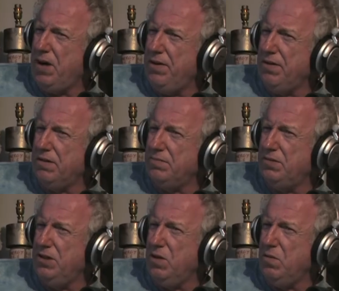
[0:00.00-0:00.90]
powder
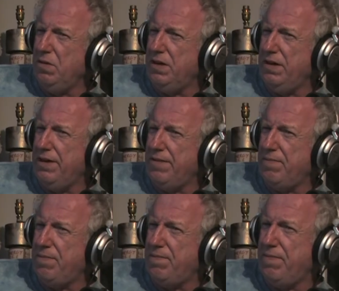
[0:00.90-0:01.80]
gold that
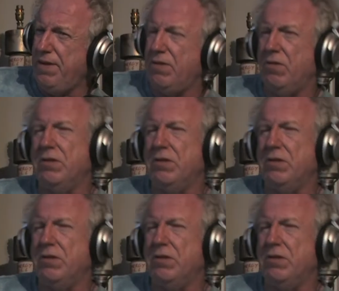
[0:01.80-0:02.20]
you talk